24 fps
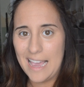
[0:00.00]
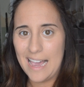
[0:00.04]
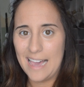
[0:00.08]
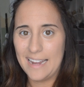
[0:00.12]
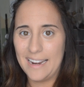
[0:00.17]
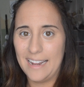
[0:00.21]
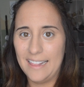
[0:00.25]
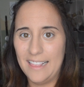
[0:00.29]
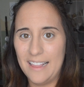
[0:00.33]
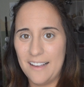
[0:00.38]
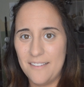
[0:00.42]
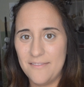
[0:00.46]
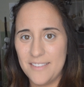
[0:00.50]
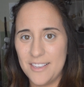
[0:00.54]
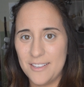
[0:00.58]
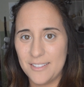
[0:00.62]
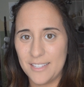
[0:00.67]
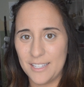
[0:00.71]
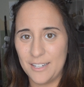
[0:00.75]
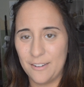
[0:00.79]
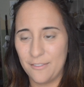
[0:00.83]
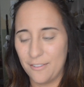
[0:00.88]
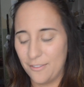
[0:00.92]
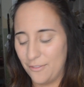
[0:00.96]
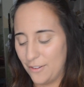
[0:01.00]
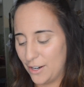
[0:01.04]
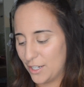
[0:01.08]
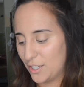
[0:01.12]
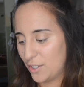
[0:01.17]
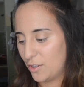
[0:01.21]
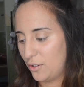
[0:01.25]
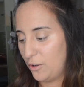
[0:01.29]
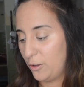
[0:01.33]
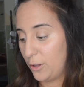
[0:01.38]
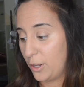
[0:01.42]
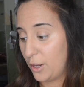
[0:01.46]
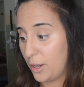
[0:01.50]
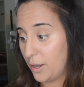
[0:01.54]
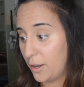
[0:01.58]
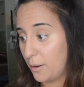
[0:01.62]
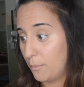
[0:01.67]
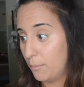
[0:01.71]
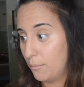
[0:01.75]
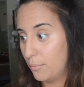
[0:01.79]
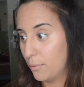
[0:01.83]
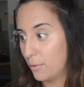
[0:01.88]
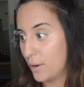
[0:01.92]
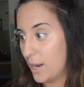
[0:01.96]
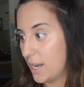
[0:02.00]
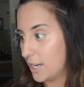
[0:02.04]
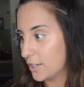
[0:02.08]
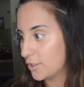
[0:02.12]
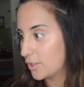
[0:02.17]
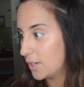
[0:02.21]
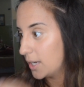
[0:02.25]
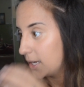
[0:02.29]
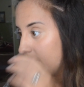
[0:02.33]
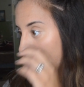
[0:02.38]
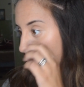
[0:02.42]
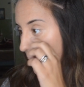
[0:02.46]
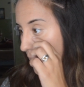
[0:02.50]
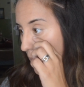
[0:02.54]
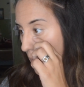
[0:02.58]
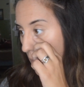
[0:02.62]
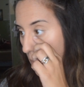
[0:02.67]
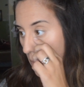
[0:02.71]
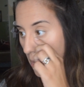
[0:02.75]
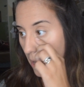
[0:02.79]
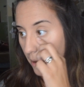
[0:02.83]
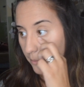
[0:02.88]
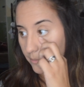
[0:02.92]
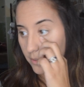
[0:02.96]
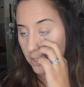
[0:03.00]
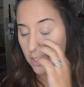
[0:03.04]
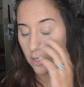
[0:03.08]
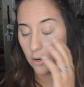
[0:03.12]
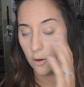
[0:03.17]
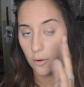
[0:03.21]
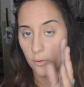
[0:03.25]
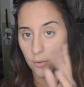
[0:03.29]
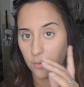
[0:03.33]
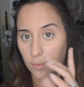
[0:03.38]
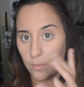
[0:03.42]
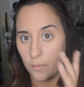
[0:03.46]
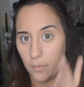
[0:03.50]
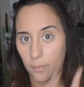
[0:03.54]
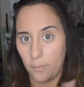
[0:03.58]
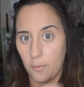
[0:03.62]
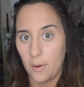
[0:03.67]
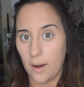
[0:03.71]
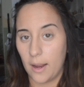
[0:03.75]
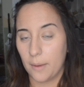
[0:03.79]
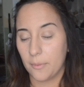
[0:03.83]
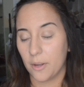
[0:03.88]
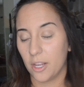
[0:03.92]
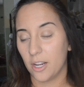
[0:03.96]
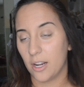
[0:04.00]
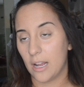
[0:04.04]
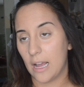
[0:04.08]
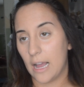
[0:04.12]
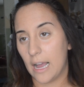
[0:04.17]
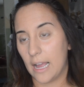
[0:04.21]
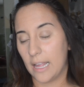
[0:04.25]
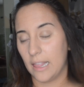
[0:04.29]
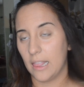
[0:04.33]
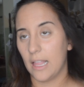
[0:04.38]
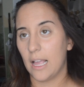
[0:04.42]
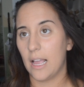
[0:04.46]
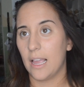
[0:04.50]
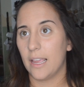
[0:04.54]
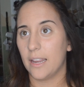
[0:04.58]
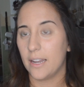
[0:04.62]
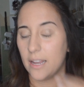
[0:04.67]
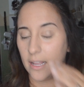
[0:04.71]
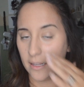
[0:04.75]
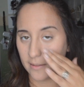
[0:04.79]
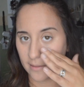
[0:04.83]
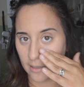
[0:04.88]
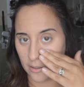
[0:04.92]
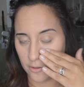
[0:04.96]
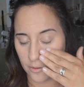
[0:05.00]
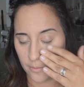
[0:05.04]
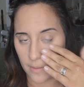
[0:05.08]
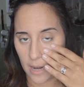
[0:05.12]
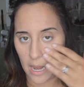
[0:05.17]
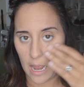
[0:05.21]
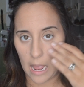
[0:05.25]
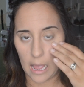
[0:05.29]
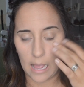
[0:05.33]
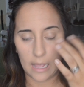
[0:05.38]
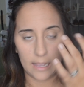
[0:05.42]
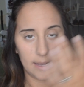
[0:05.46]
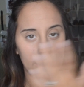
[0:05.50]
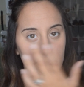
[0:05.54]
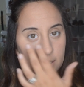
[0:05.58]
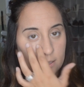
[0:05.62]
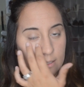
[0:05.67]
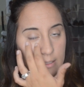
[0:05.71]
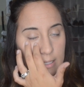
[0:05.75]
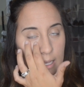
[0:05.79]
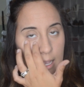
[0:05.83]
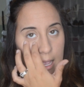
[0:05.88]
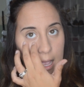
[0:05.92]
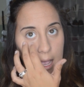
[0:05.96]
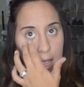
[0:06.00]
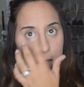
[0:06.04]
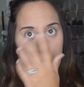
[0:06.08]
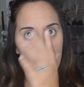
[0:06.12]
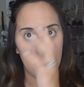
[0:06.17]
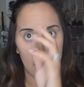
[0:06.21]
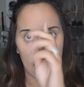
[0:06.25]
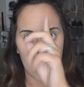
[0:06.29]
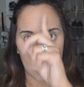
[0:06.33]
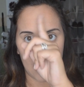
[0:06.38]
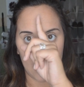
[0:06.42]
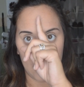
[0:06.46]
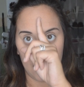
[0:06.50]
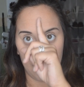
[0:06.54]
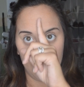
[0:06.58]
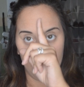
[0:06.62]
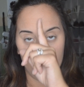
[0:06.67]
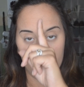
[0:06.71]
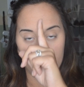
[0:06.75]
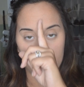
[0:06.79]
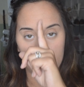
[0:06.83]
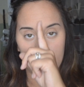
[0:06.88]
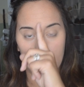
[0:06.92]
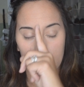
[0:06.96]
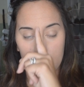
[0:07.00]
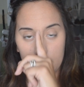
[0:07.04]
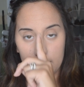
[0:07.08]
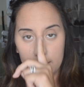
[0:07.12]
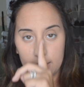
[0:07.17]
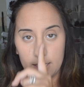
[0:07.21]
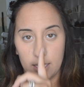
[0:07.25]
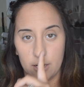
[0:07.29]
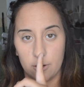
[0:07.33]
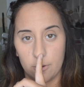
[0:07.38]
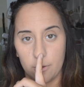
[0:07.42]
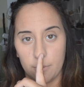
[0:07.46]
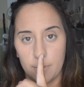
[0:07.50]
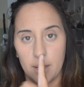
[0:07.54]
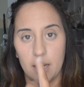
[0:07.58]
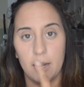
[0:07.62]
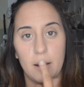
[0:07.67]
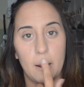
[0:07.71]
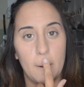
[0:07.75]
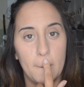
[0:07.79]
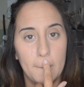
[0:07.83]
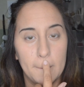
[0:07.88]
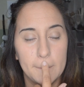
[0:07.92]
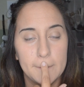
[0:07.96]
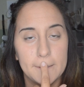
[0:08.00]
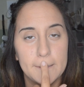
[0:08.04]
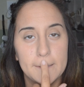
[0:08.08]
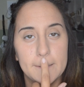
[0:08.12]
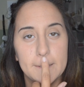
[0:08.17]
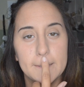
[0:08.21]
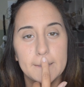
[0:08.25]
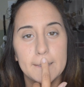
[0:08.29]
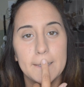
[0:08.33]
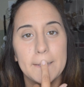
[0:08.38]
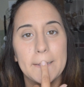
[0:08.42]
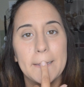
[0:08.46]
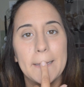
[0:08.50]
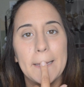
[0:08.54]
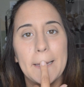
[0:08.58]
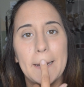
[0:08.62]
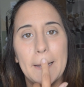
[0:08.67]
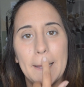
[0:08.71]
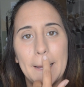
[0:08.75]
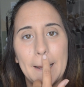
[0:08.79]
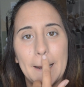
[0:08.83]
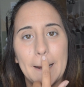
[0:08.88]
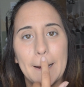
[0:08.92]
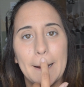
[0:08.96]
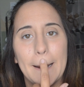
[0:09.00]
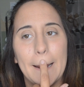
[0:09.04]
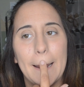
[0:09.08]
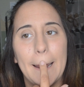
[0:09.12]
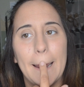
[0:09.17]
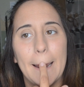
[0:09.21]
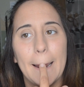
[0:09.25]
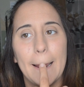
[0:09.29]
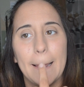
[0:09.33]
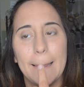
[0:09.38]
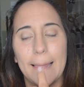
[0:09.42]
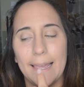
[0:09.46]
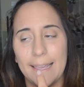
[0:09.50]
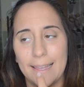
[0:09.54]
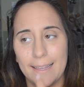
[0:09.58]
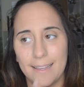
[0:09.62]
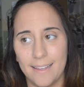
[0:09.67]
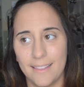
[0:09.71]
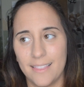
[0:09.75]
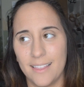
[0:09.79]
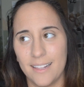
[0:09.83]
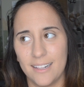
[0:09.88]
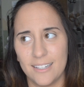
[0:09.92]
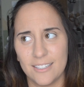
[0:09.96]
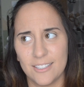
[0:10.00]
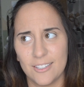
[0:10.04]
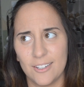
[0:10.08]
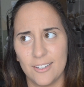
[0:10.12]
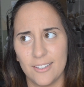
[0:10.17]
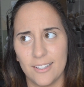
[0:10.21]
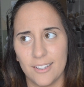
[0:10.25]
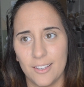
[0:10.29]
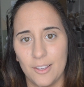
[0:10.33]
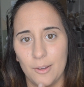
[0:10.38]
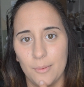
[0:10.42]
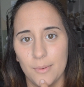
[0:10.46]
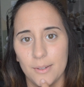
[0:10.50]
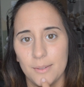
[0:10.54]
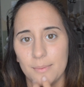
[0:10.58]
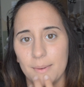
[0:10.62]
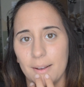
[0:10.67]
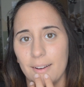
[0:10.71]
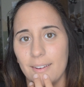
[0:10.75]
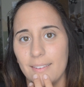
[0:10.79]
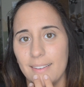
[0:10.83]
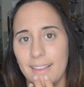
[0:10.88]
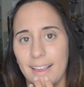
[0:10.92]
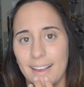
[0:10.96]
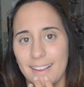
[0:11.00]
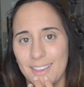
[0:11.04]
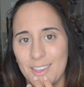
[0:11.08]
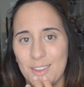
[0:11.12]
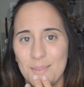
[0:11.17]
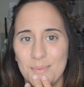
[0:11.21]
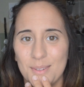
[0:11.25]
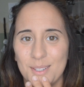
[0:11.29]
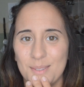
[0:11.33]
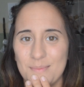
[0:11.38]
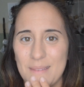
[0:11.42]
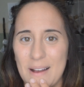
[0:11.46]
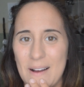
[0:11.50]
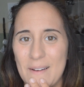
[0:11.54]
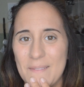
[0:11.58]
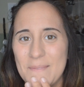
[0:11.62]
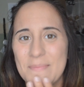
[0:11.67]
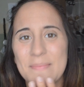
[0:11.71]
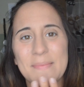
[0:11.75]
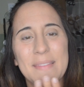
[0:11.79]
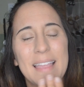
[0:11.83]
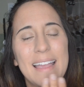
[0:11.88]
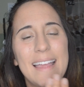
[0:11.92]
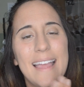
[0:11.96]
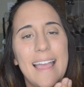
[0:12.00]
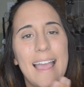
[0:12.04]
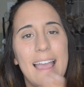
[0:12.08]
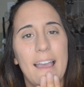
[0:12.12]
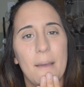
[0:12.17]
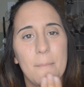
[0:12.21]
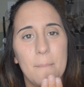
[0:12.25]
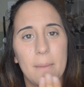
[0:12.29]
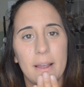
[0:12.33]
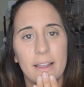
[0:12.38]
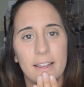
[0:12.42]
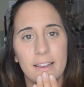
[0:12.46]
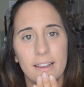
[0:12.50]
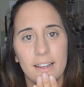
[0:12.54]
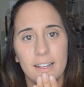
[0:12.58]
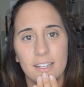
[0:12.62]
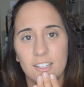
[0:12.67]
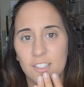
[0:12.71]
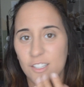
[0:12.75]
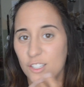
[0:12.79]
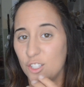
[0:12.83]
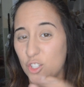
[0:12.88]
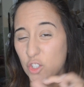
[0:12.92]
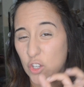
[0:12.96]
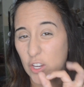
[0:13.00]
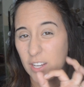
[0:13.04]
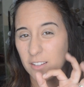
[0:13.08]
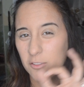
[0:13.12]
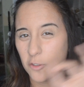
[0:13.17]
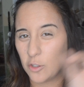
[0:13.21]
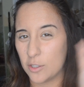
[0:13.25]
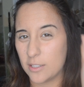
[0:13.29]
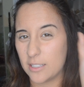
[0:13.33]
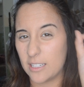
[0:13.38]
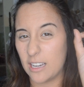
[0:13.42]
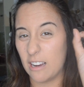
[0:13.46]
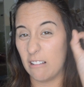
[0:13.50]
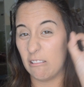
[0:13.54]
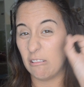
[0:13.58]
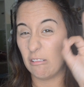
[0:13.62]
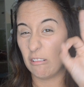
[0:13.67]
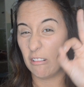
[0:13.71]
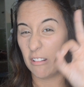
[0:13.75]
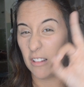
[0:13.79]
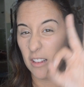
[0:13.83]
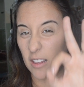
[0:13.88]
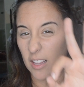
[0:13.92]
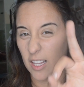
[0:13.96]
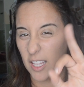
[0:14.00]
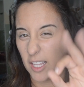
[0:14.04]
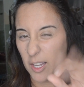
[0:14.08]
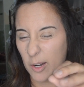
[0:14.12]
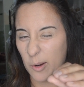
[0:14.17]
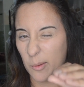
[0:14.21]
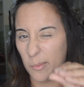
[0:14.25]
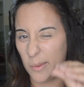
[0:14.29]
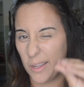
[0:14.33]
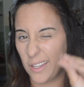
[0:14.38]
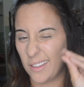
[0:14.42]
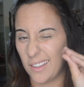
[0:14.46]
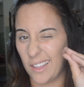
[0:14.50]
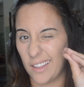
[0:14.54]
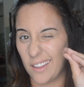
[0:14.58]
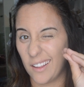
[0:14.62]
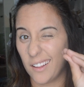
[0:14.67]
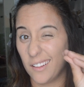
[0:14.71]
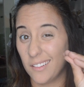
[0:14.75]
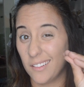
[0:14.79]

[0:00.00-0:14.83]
and I love using a fresh clean brush. So where I'm gonna highlight is under my eyes, down the center of my nose, just a little right here, like I think it's called a Cupid's bow. Yeah, Cupid's bow. And my chin just a little bit, like a